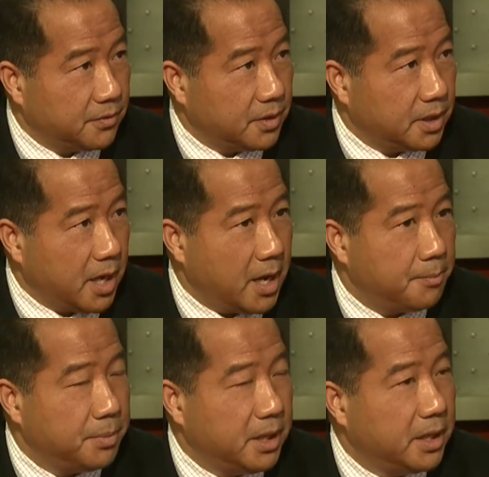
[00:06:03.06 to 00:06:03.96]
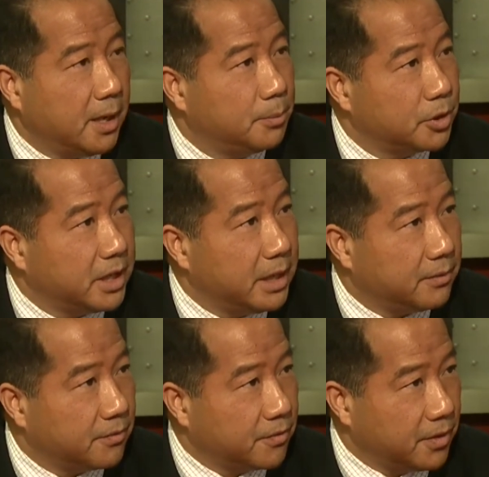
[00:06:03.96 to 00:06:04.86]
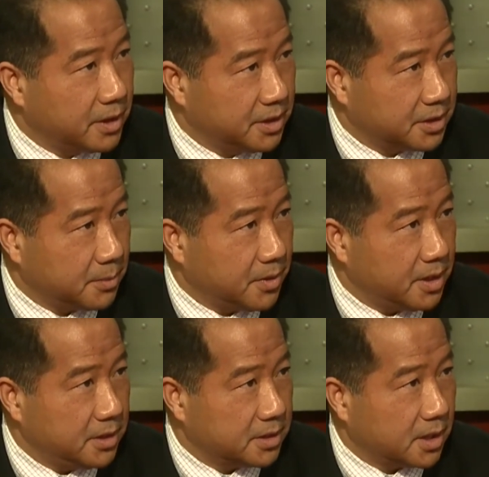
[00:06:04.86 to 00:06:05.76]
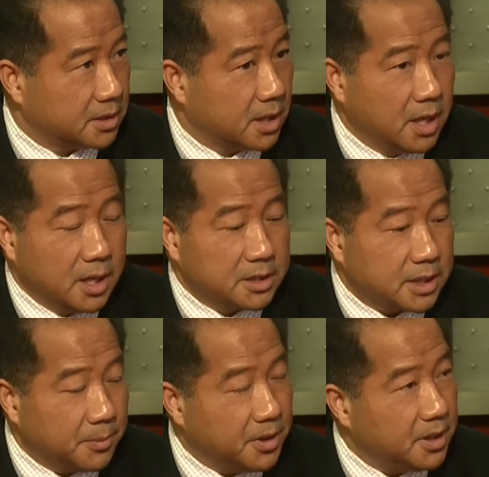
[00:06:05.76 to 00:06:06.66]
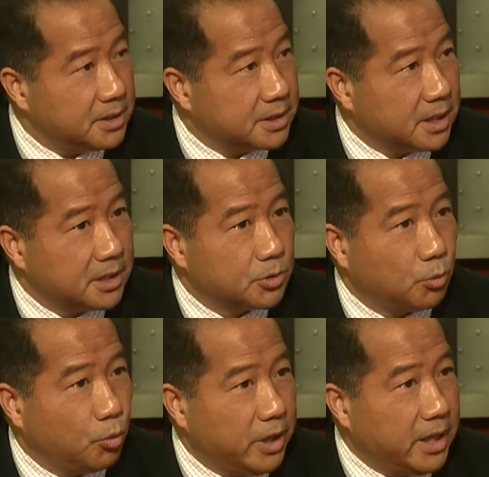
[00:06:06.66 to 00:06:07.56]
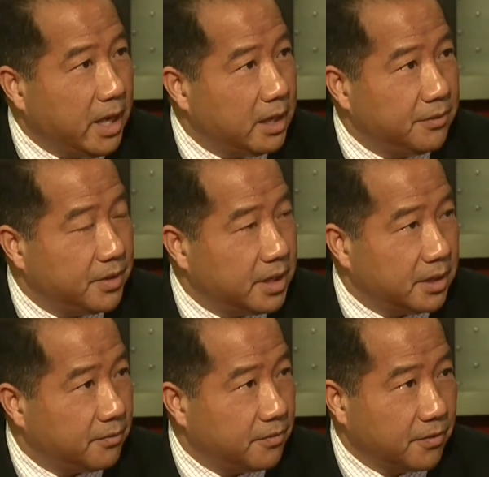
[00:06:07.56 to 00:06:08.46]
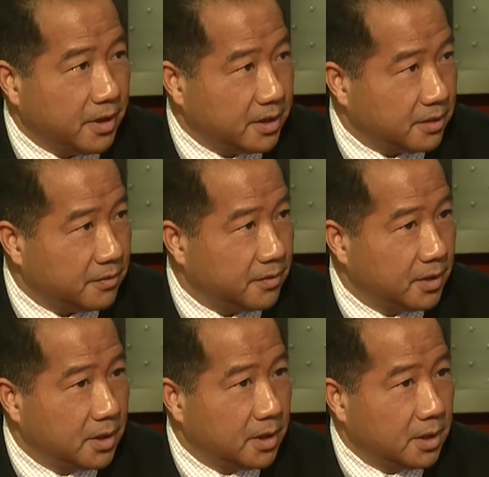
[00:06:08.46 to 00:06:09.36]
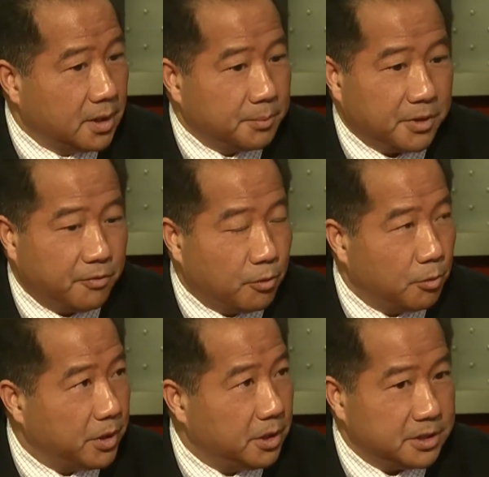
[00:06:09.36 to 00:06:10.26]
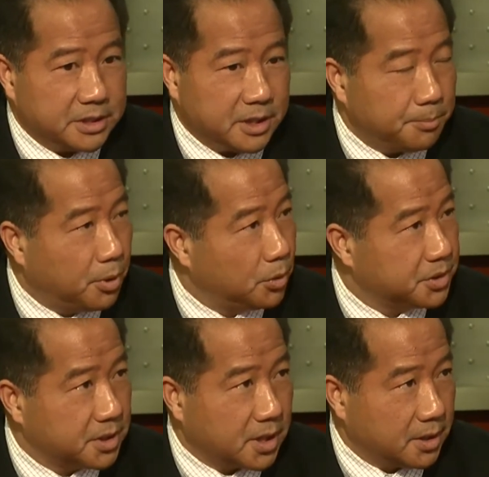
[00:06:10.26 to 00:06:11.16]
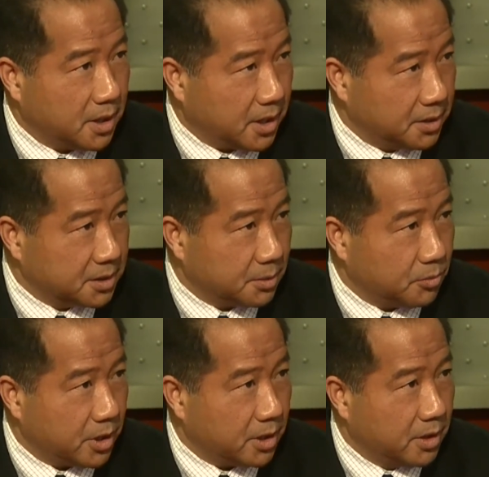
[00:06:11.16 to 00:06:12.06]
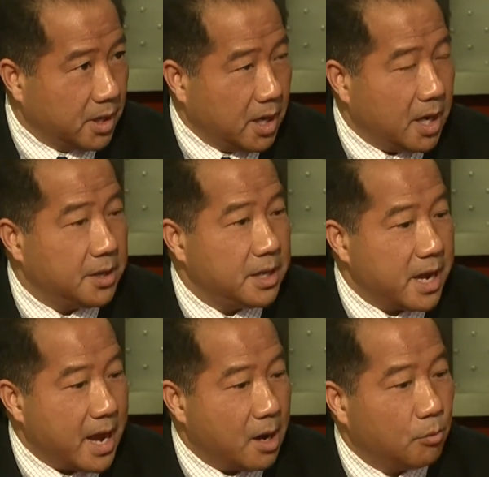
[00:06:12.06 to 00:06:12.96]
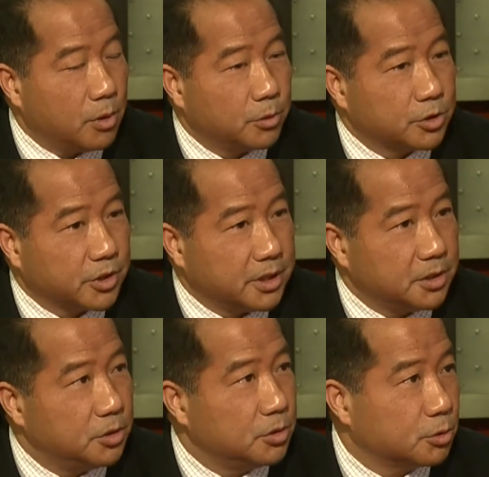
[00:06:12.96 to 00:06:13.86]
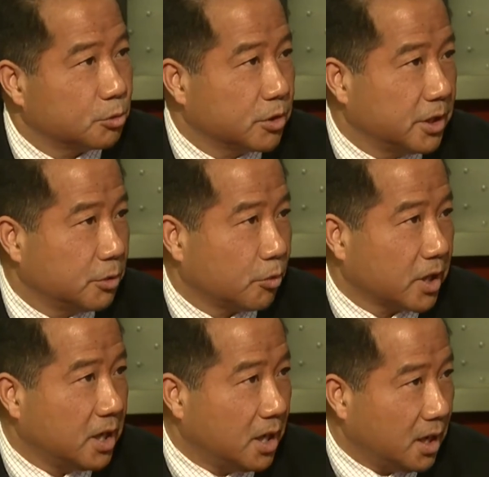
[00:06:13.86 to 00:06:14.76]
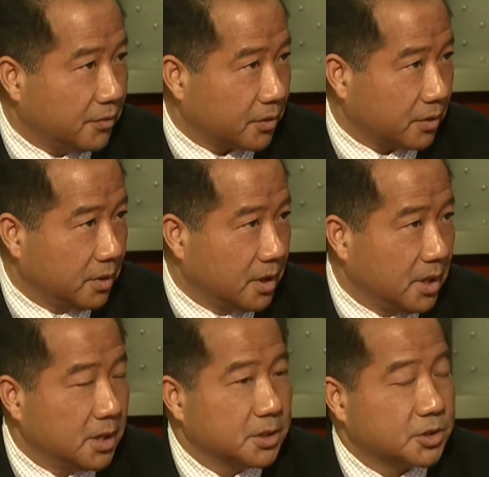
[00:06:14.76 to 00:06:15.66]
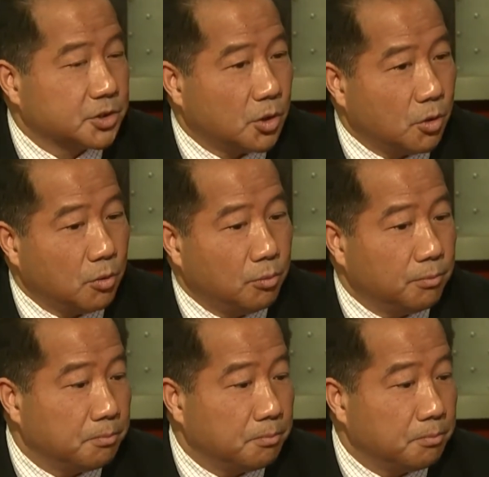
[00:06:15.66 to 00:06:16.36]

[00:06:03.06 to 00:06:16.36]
it and being able to get in front of some of these things. Some of these things we can't even get in front of before we see it posted online somewhere. And now what we're trying to do is we're trying to recover. So,